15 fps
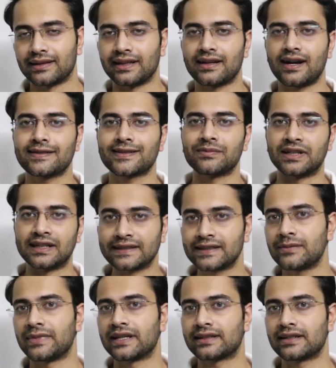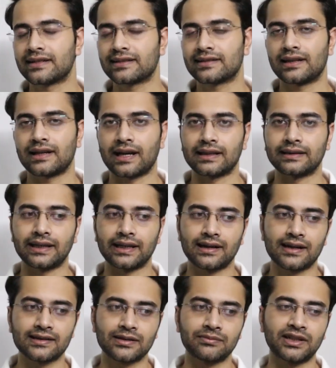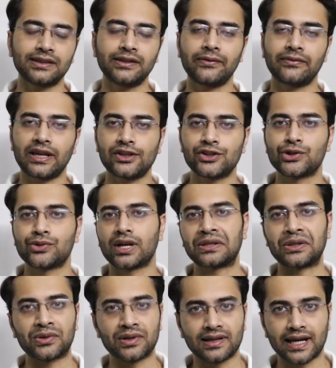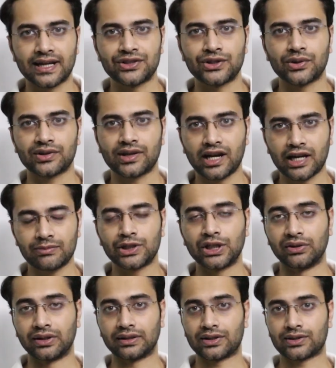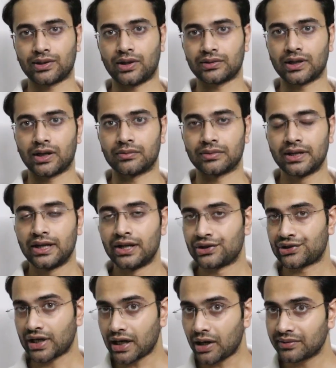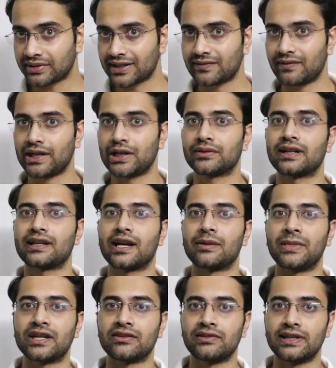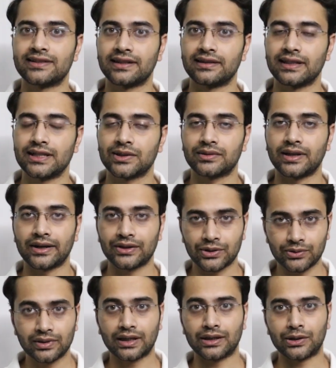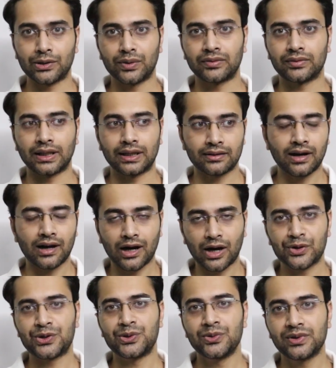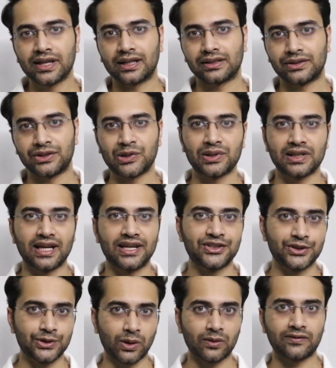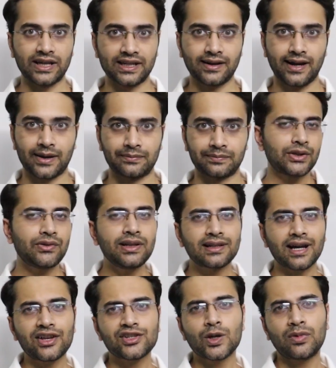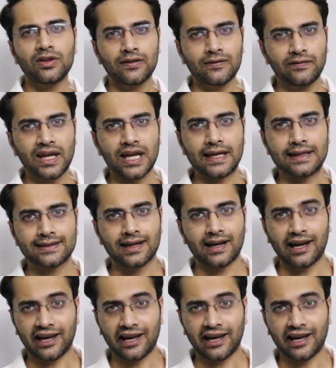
there are some other methods and there are some other ways you can utilize your time during this lockdown. Check out this video that I made recently so that you can know that how you can utilize your free time. During last couple of weeks,